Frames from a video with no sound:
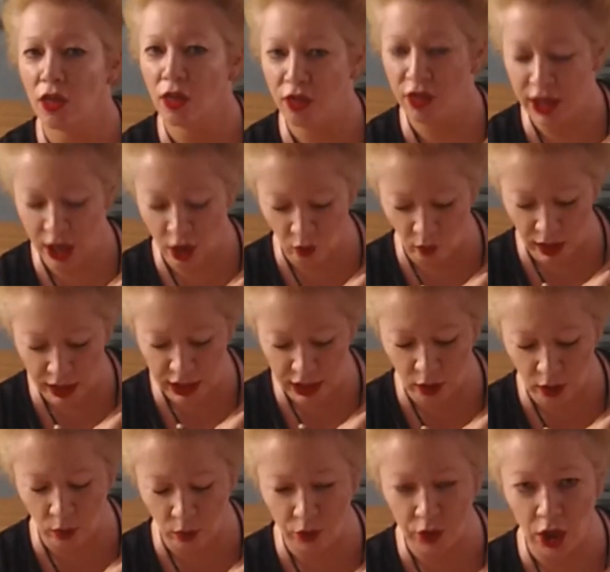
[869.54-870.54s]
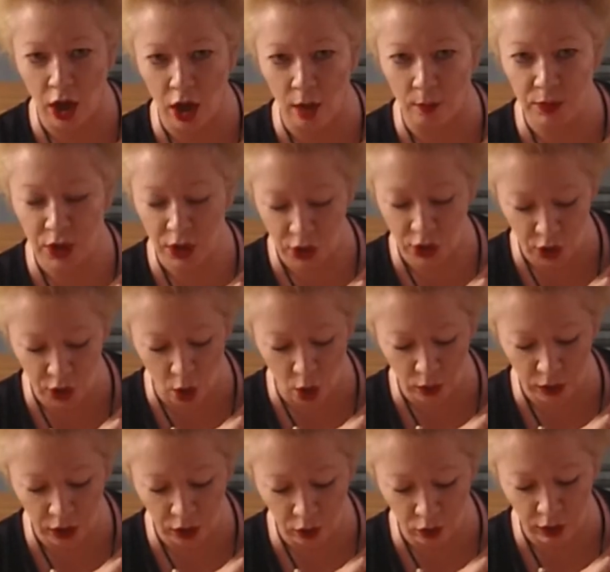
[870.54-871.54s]
Theoretical Times,
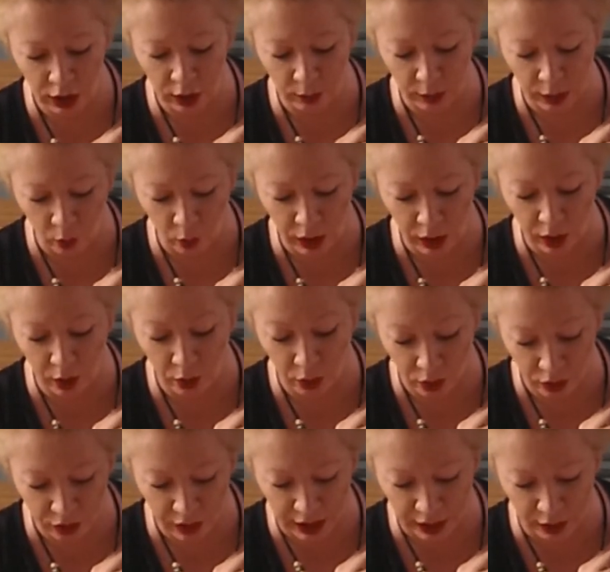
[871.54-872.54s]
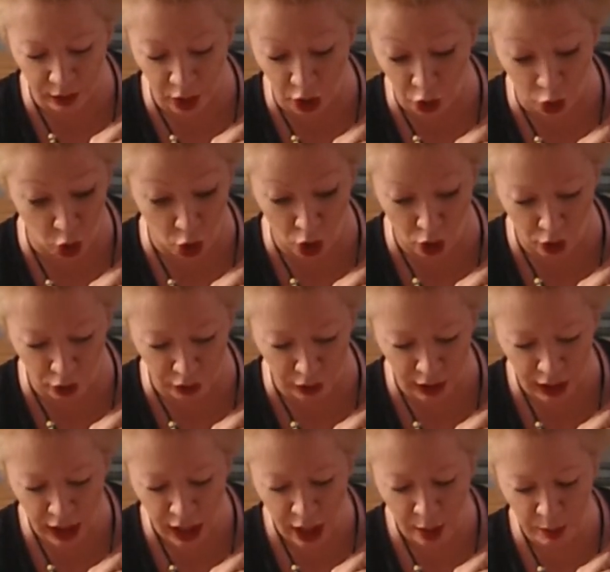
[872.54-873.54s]
sold incredibly well, thank God.
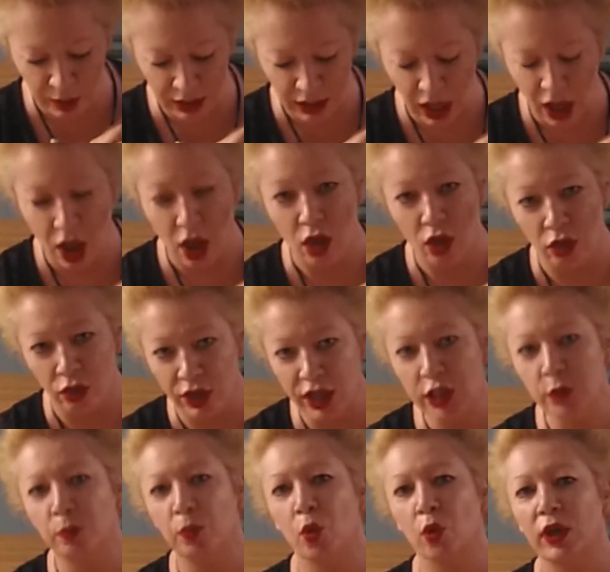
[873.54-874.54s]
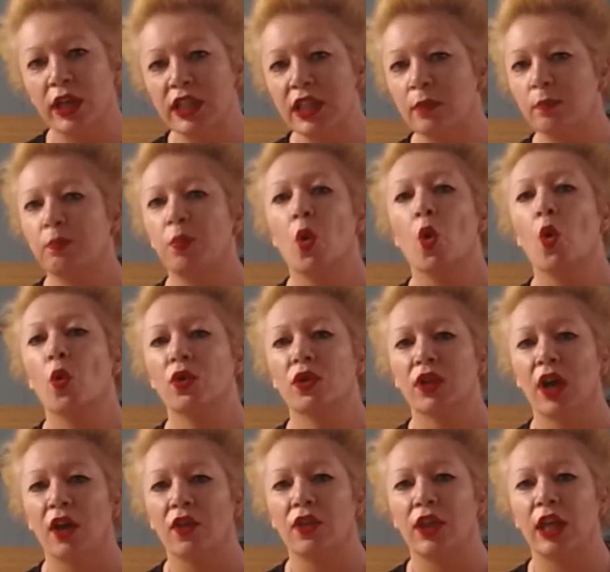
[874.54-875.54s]
But this book is important,
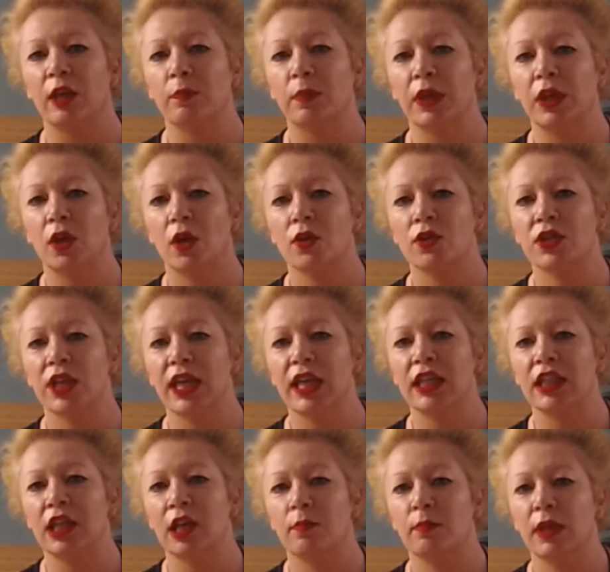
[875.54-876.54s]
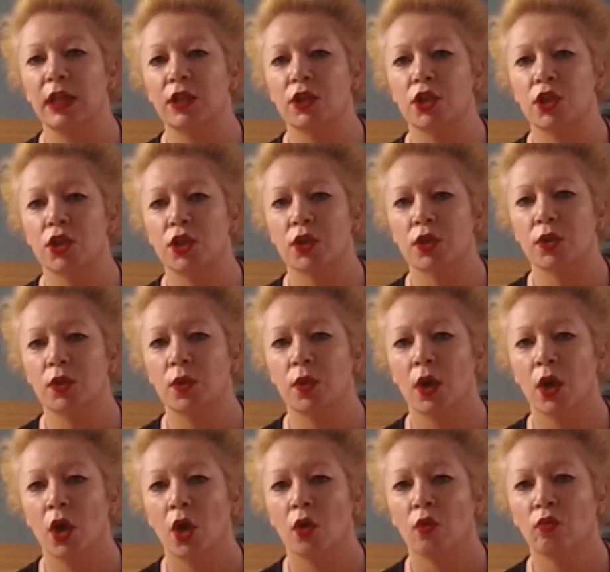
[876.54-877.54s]
I think, because it commits to
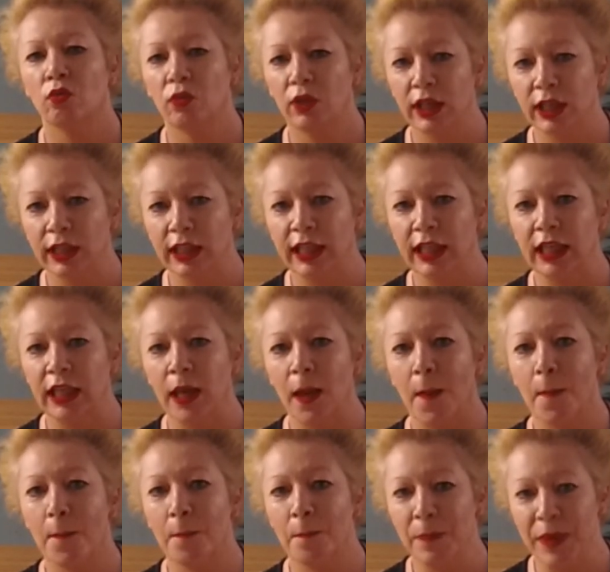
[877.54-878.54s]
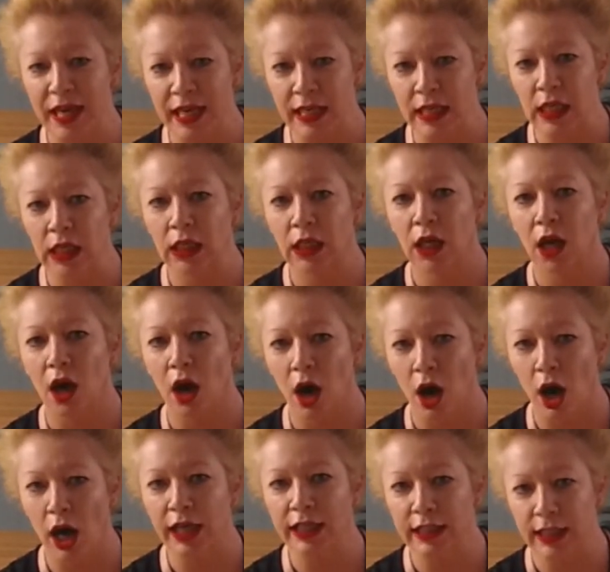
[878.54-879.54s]
really big
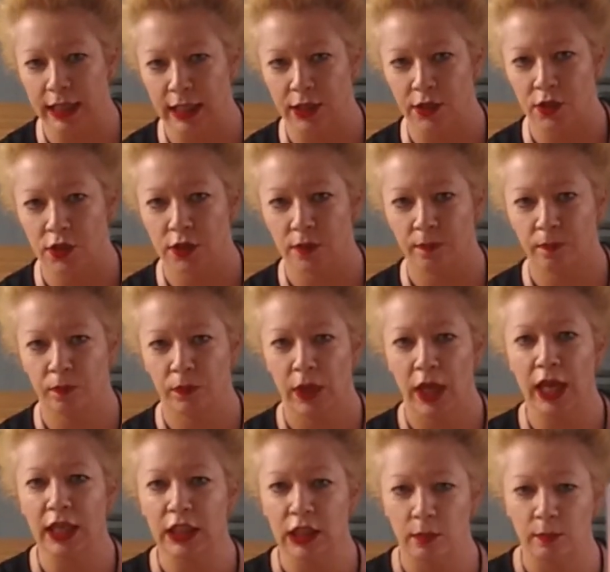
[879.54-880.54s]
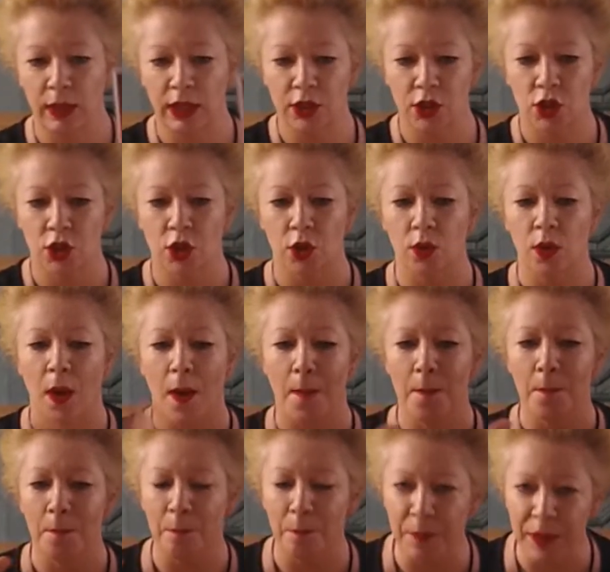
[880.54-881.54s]
ideas. It commits to
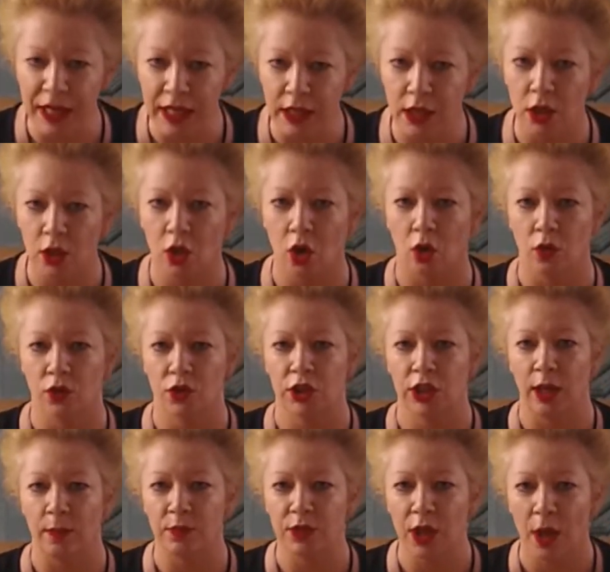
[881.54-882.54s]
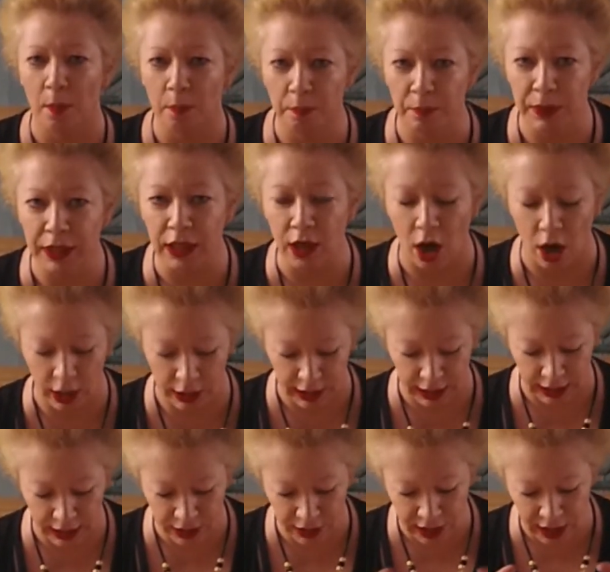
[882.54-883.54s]
big concepts, big
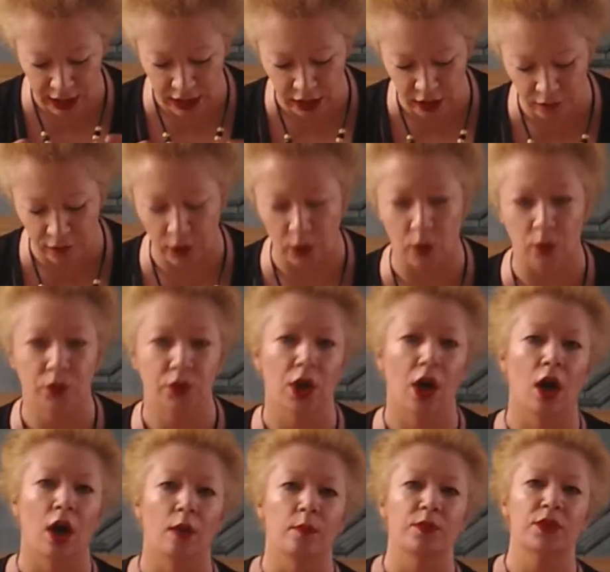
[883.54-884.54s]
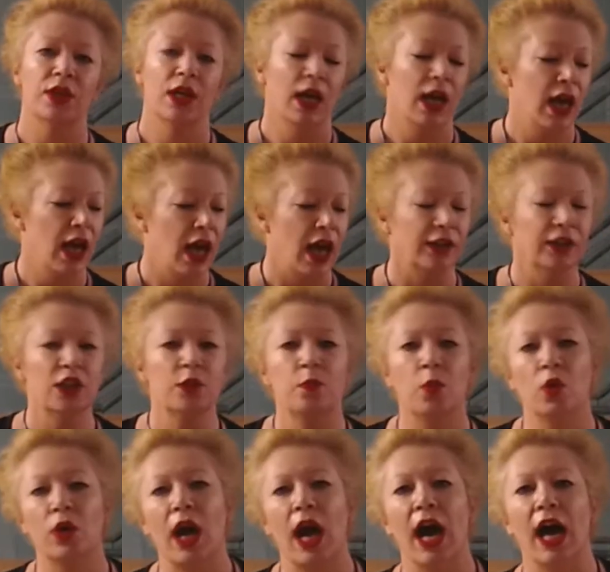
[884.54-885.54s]
ideas in difficult times. And this
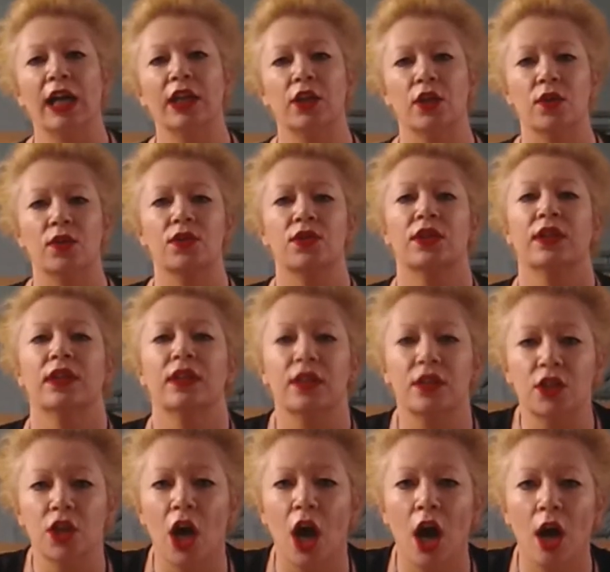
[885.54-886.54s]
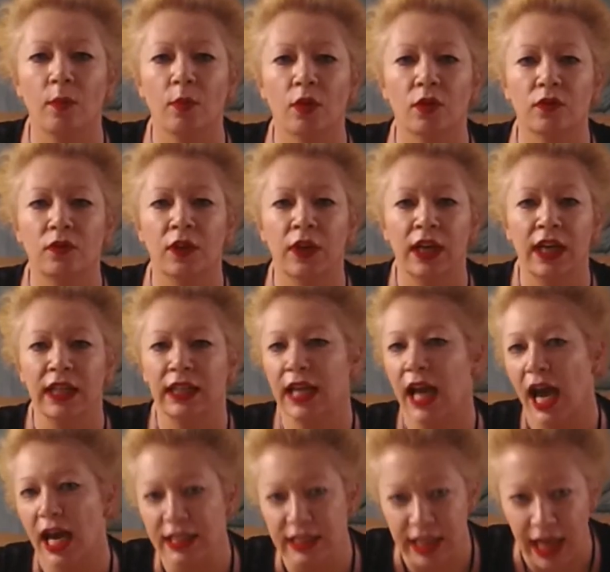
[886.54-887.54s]
book argues that in a time of
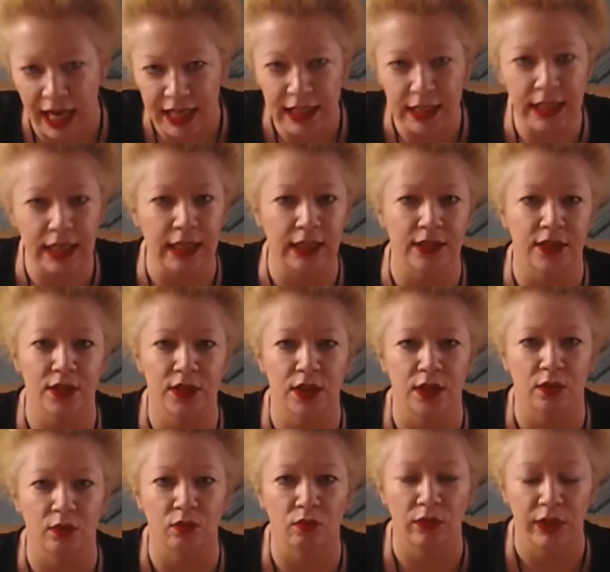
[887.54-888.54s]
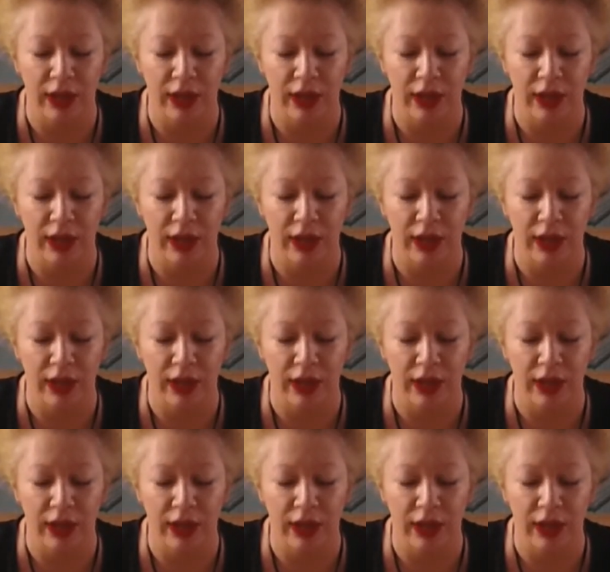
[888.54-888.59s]
Kardashians and